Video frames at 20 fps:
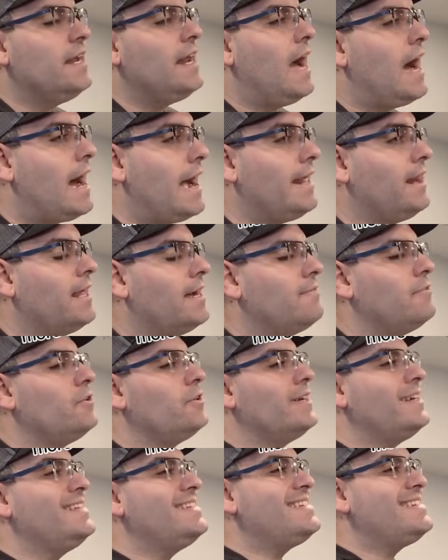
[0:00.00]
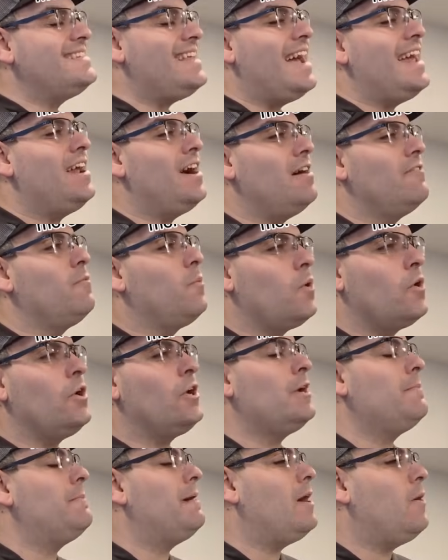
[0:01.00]
get high level instead of
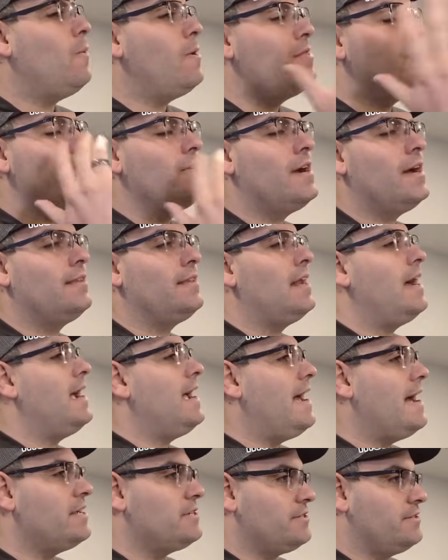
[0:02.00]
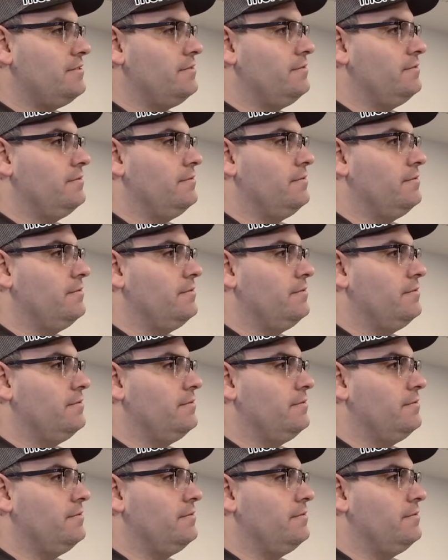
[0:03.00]
worrying about whether or not that I asked?